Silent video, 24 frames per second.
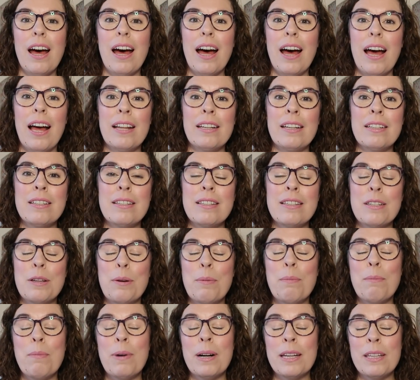and
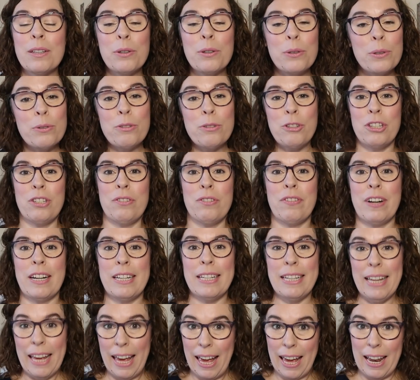my gorgeous
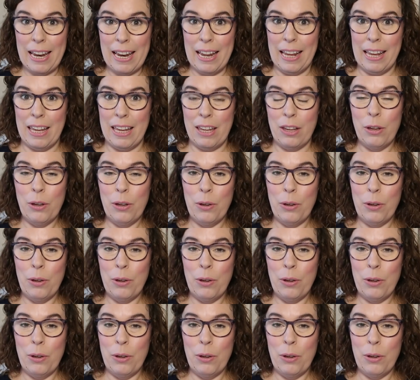friend Kelly,